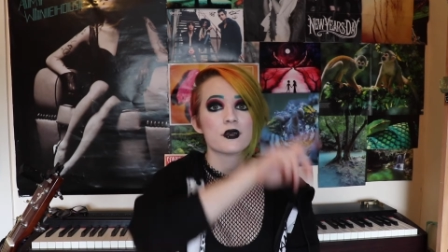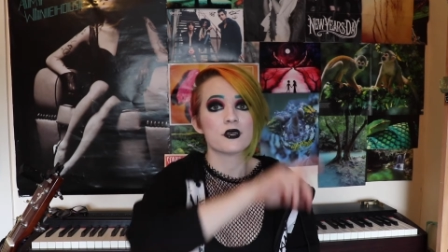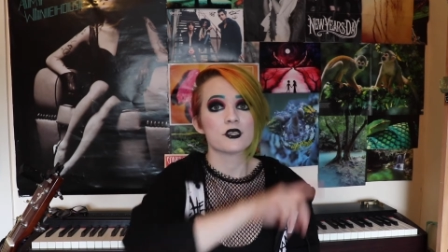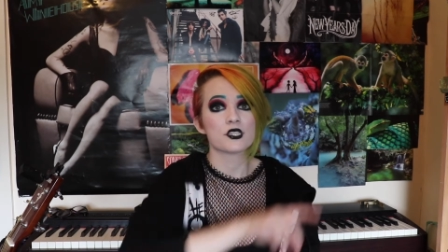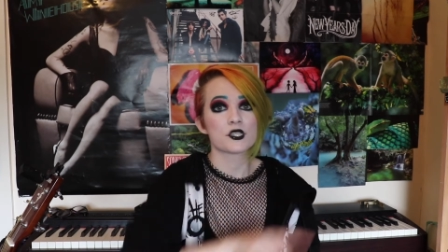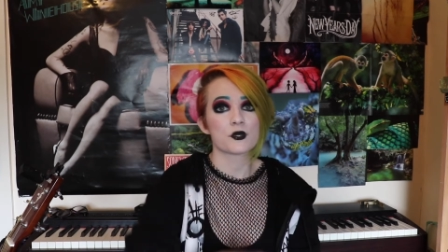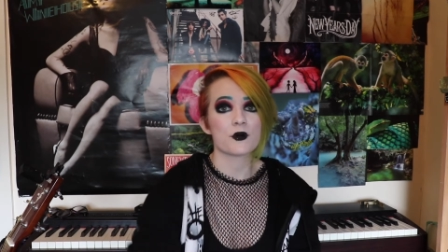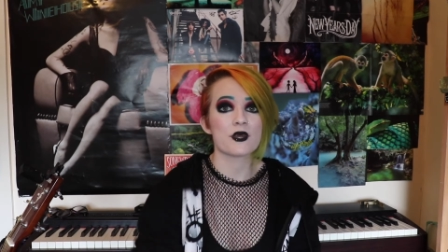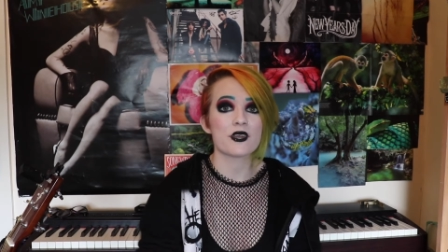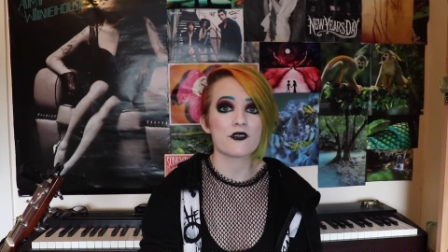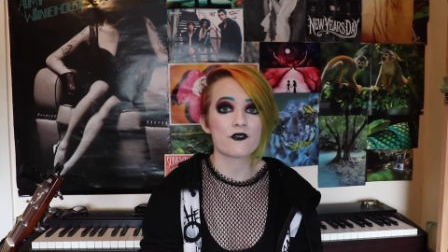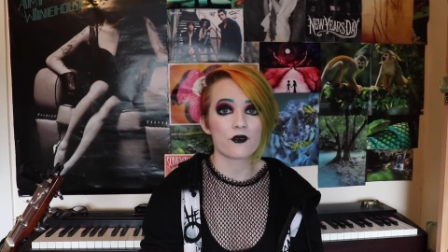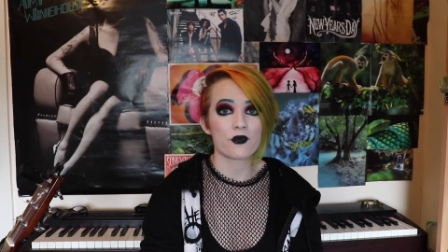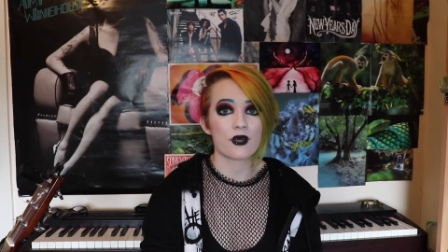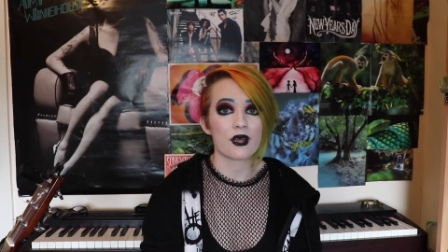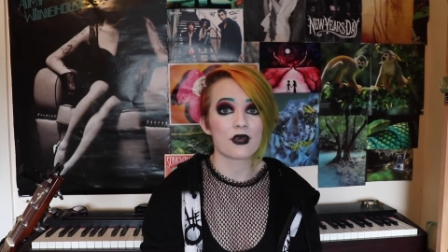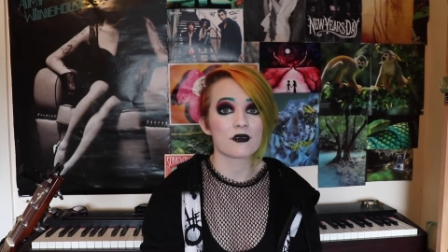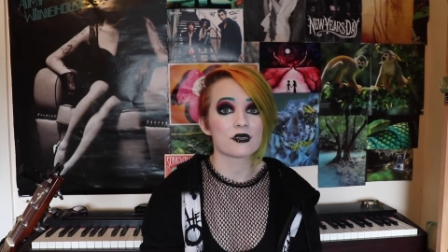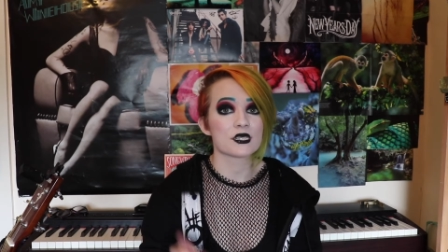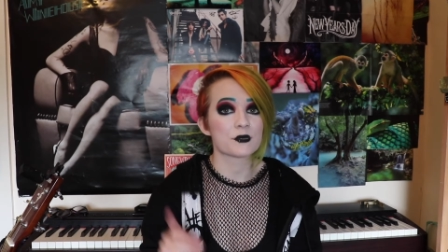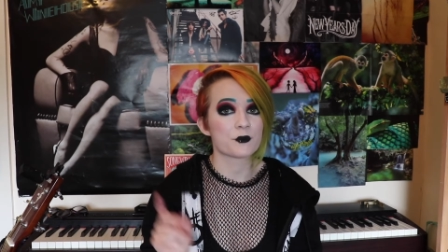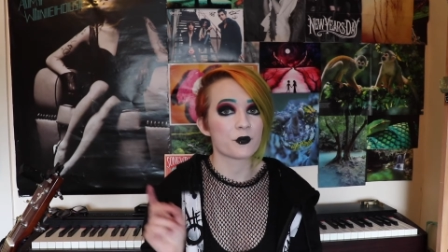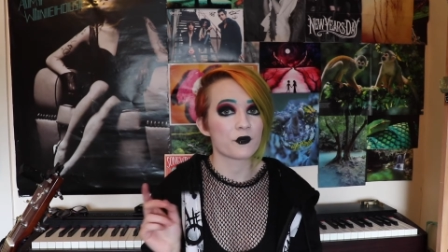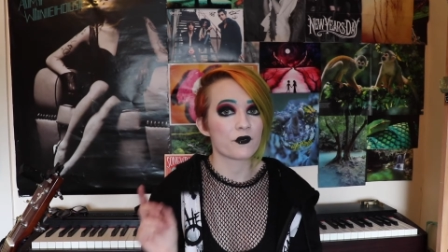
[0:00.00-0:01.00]
24
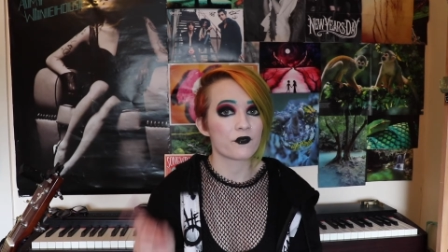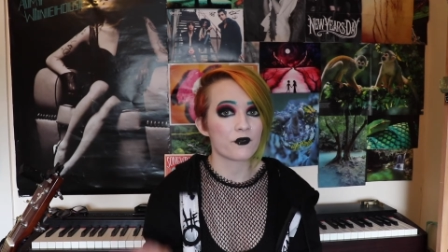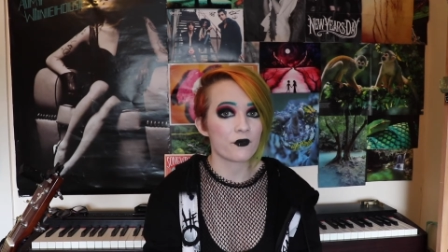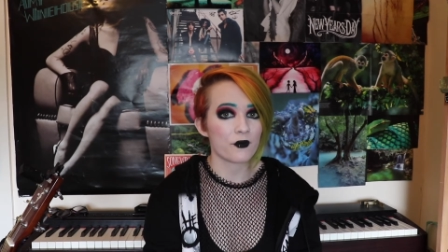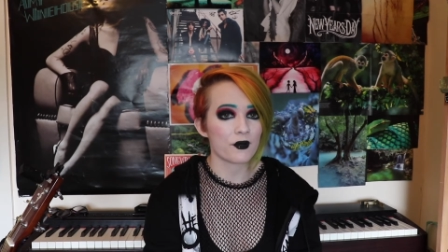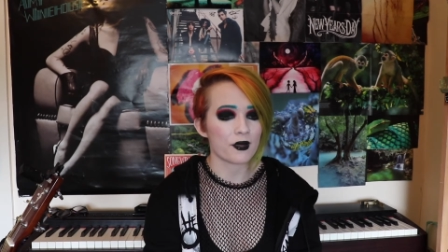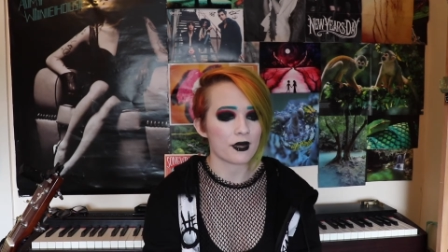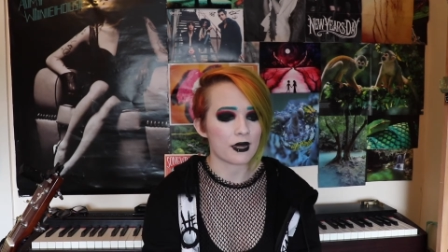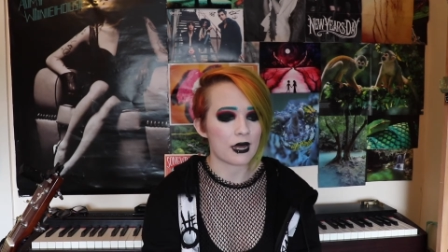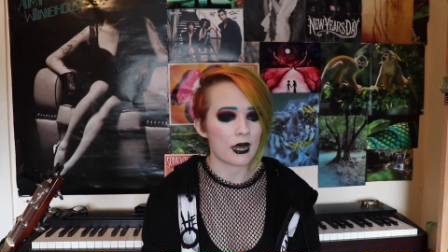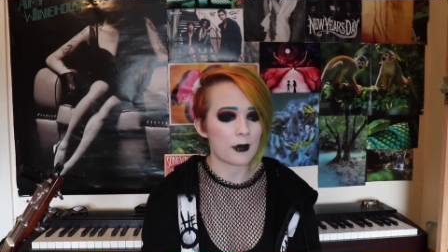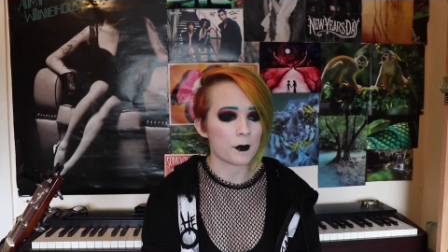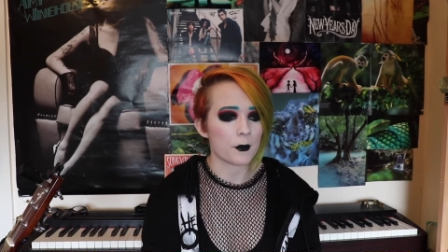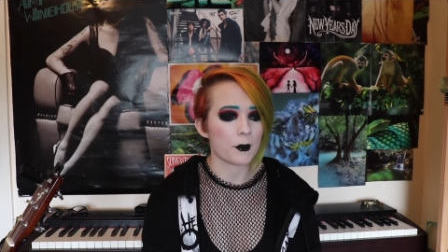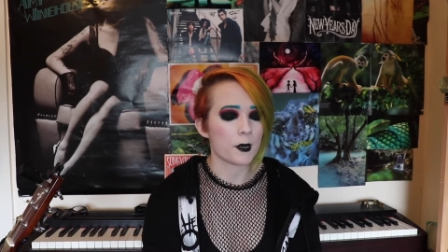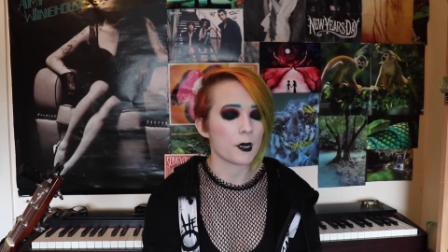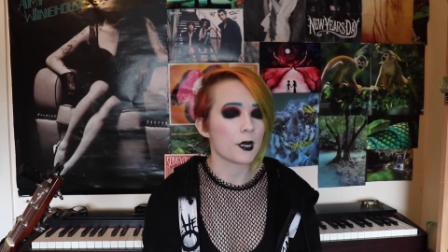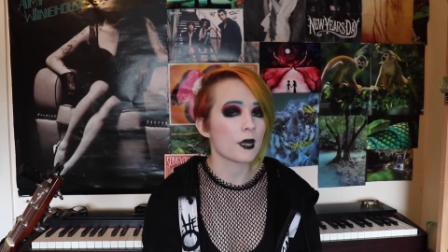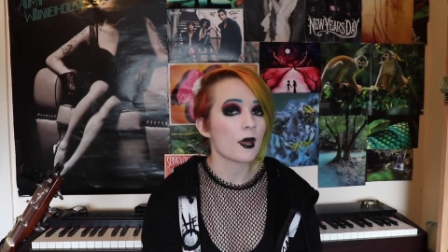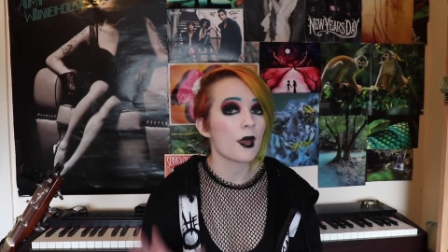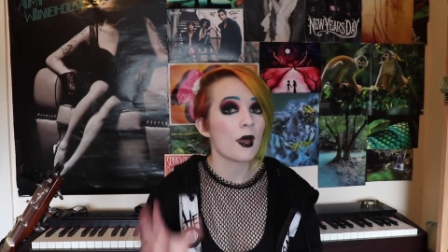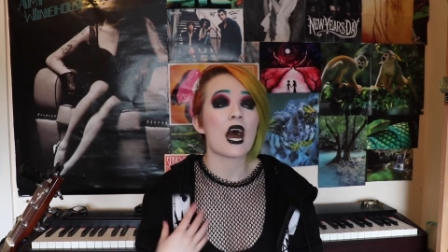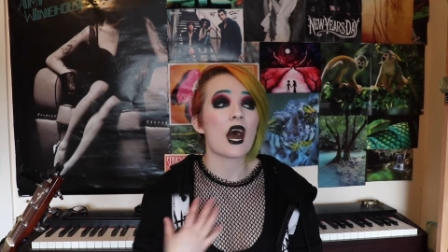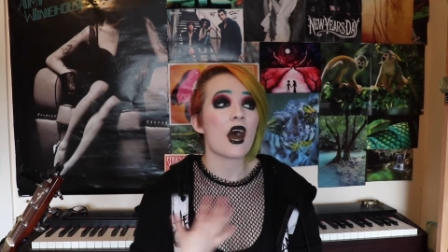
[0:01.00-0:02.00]
hours before it
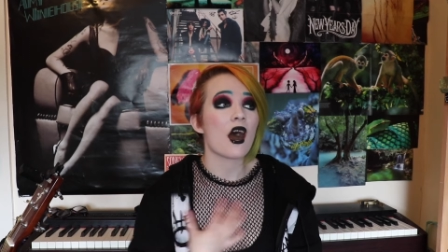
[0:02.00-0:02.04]
happened.